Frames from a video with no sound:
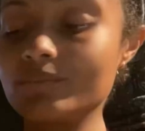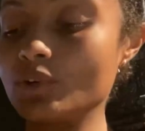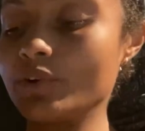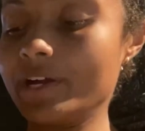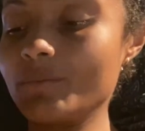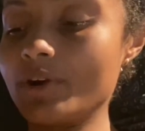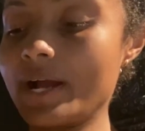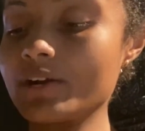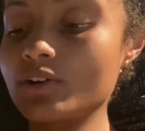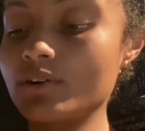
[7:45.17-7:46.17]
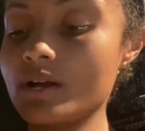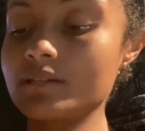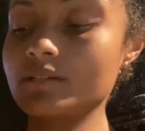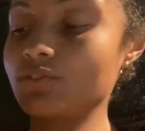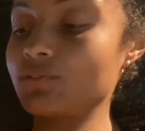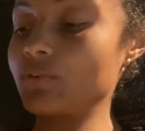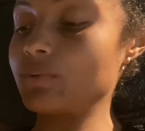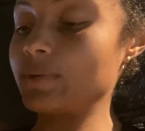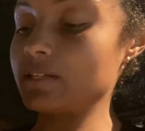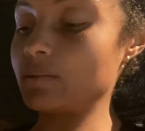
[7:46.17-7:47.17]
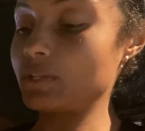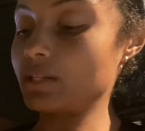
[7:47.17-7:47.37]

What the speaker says: graham cracker crust, if you've ever made something